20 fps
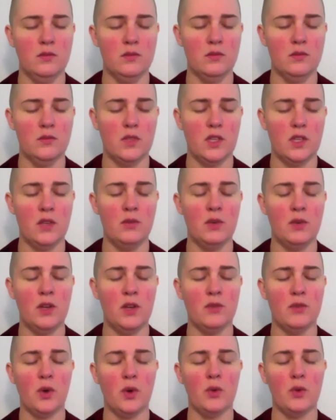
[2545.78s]
Even
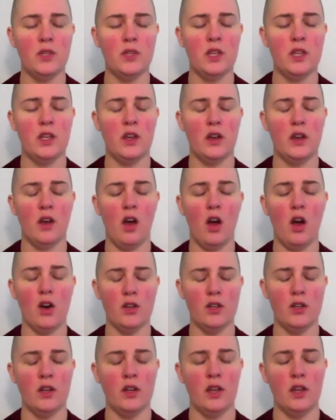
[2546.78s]
if only a
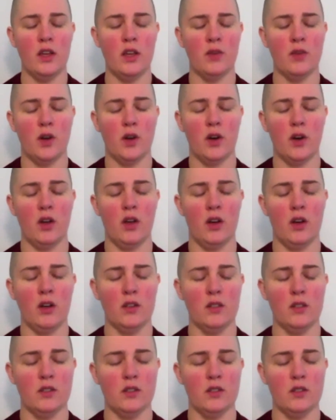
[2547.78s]
hardening of our heart